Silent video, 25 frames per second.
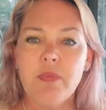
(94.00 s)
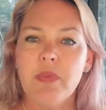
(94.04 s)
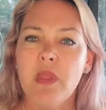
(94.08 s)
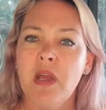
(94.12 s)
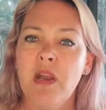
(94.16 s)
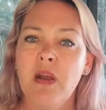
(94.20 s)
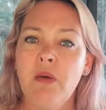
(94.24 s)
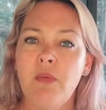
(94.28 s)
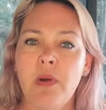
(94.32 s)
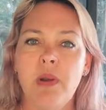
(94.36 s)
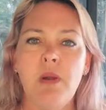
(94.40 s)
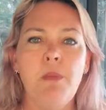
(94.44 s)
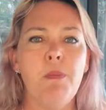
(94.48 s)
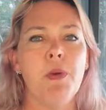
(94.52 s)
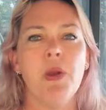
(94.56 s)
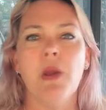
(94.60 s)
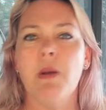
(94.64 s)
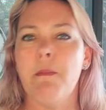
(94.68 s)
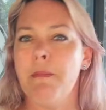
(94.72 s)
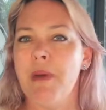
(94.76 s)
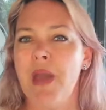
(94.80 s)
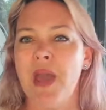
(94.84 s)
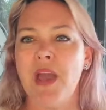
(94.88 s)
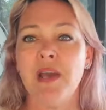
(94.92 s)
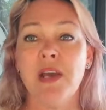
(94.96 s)
And I want to bring
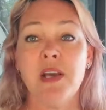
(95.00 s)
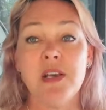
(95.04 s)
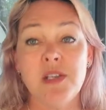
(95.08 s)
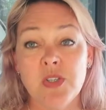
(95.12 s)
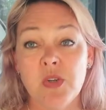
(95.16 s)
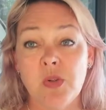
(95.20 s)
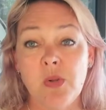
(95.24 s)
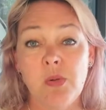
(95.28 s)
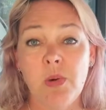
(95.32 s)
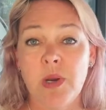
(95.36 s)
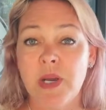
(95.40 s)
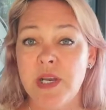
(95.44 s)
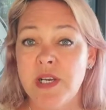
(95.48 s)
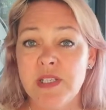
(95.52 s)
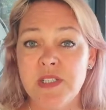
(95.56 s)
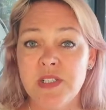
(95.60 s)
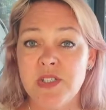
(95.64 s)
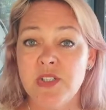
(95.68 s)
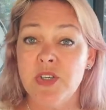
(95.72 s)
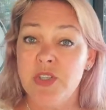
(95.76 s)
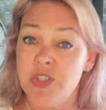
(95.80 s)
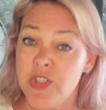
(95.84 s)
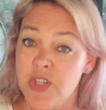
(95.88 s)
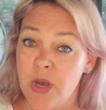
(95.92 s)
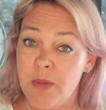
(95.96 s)
it back, as always,
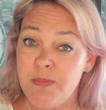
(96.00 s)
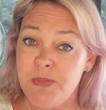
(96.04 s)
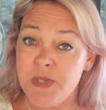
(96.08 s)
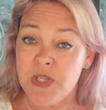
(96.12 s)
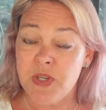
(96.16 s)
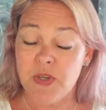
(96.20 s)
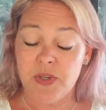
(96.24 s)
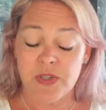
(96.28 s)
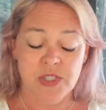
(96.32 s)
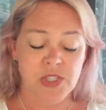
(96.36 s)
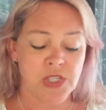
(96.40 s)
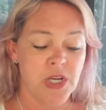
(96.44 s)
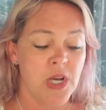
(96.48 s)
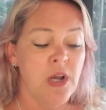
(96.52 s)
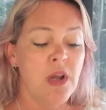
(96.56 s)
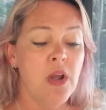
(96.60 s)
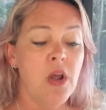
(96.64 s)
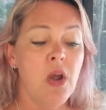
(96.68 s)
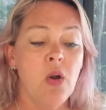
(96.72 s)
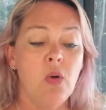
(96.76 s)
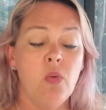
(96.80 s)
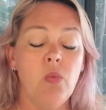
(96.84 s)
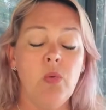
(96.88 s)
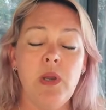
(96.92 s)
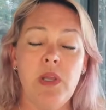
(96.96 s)
to job search.
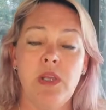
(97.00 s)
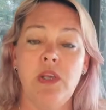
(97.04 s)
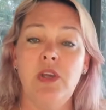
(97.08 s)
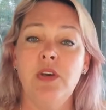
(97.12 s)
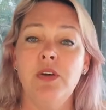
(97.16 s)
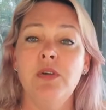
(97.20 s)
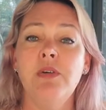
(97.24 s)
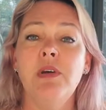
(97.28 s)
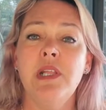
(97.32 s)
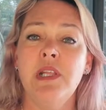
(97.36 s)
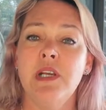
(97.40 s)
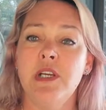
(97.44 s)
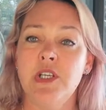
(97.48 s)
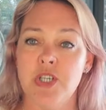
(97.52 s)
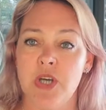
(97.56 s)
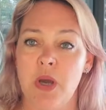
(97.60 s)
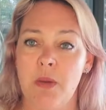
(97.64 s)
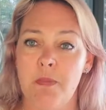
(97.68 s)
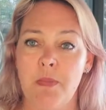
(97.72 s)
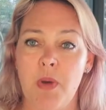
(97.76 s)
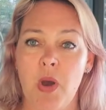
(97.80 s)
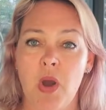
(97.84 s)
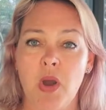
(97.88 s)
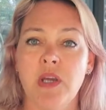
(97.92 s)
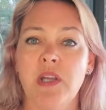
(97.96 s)
When you're in the job
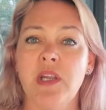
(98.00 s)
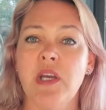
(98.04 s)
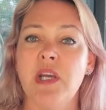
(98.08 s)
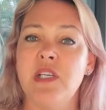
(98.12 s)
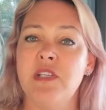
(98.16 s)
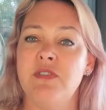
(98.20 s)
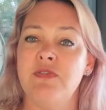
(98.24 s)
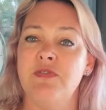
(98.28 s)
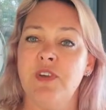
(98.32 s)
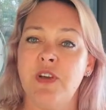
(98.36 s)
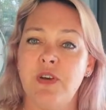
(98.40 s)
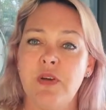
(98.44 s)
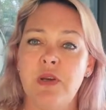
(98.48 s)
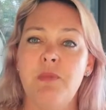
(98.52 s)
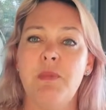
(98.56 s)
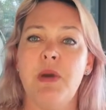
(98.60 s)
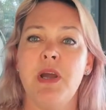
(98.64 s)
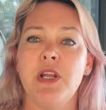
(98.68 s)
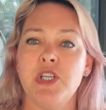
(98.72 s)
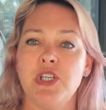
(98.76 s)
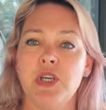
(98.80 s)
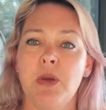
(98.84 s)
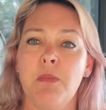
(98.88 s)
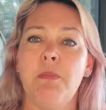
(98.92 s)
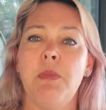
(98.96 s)
market, it's very
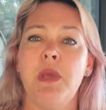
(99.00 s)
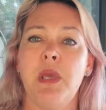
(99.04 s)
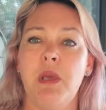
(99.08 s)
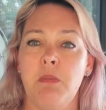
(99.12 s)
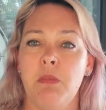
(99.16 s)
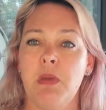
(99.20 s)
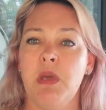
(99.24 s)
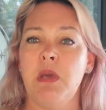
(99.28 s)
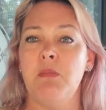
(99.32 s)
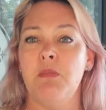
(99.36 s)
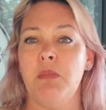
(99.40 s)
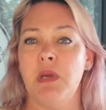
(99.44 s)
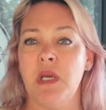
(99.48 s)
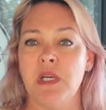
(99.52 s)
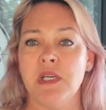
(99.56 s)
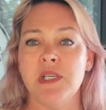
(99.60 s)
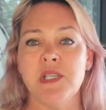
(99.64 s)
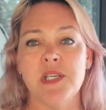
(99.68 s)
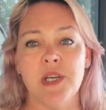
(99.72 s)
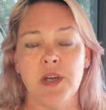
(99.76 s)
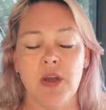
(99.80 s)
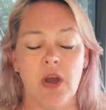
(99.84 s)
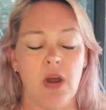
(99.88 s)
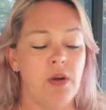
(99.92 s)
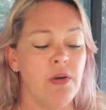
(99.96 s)
much a me, me, me
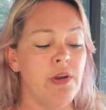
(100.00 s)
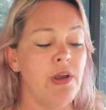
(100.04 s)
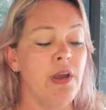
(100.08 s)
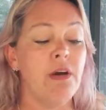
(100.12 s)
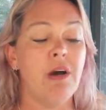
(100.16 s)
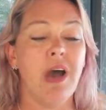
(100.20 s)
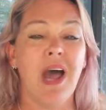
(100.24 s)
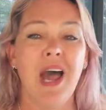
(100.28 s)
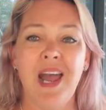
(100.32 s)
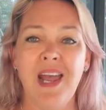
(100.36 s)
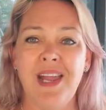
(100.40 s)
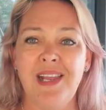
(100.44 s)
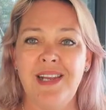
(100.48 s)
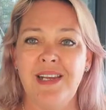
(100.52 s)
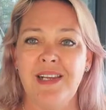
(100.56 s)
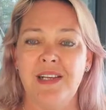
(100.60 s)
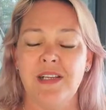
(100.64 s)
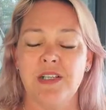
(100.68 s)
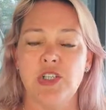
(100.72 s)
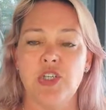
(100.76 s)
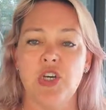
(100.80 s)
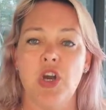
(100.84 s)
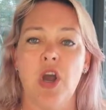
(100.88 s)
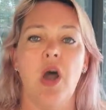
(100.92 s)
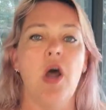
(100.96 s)
scenario. I need a
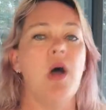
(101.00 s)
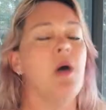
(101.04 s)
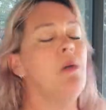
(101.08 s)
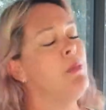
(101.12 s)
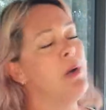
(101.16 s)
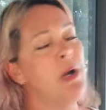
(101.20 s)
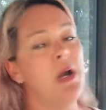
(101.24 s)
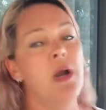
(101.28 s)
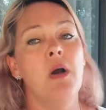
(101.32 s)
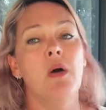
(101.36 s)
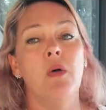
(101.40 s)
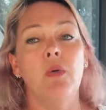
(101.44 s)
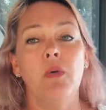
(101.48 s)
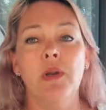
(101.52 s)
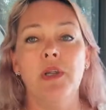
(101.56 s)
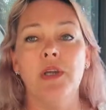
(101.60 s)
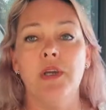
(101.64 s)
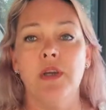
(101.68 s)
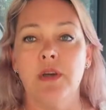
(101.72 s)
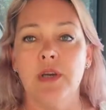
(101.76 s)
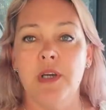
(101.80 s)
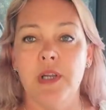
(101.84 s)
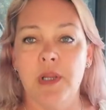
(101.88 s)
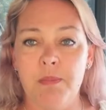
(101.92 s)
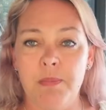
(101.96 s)
job. What are
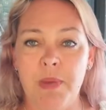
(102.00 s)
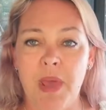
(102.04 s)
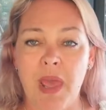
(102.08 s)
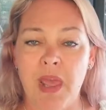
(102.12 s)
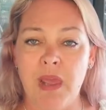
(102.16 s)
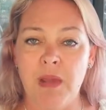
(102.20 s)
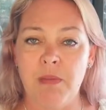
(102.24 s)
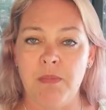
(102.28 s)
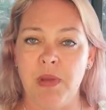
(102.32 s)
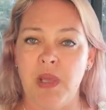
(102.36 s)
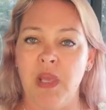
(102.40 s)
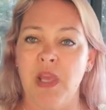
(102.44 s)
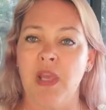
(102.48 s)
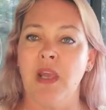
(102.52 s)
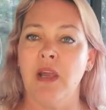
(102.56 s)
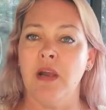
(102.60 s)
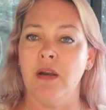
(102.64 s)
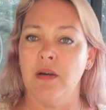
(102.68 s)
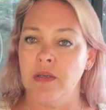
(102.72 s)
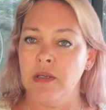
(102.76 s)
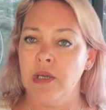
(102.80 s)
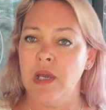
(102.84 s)
you going to pay me?